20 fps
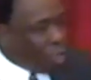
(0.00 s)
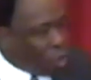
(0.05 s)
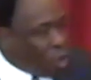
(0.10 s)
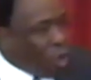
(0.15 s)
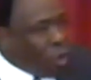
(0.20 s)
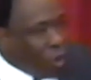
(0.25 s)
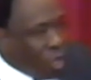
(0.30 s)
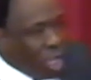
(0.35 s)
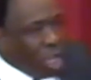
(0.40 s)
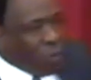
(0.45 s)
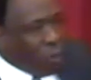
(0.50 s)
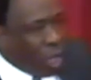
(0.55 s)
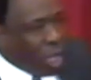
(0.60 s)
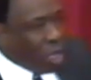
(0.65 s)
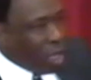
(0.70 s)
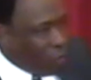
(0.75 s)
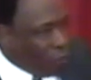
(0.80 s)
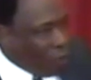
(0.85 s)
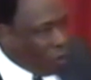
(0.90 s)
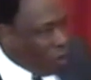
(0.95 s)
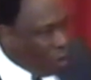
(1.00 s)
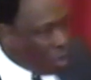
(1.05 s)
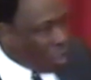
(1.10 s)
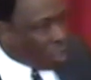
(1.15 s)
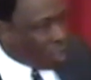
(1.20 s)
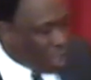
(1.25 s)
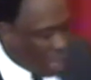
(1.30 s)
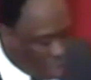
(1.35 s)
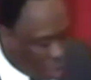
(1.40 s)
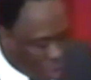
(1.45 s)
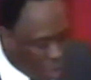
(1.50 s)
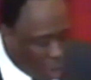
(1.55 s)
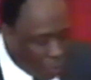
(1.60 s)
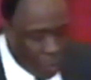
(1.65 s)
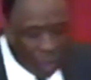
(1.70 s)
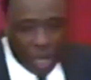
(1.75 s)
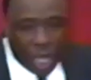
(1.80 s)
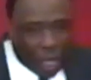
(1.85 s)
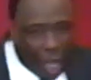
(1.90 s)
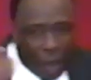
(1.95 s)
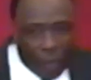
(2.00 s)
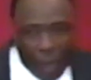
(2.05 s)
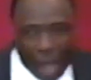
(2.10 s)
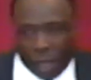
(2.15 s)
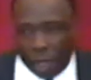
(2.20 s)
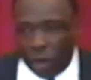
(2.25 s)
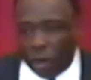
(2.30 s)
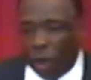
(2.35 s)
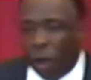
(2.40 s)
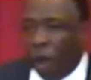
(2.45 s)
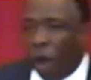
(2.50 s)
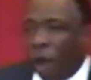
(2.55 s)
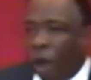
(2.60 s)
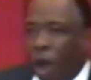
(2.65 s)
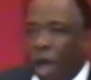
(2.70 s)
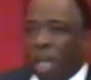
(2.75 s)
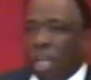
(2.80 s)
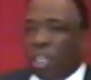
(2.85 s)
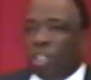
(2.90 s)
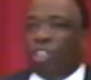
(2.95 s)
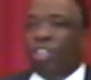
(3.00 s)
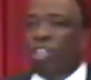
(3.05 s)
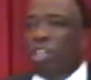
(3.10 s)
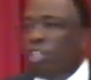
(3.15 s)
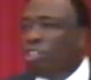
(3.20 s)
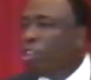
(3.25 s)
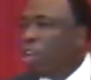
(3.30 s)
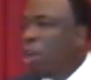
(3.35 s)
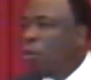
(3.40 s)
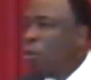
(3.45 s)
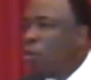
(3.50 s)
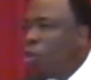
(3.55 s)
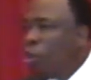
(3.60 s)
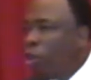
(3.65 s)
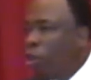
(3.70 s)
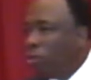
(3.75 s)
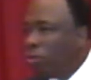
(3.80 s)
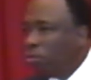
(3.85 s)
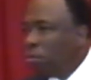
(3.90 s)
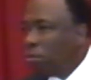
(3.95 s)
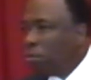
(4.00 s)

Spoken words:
So he waited for her to say something. They got back in the car. She didn't say a word.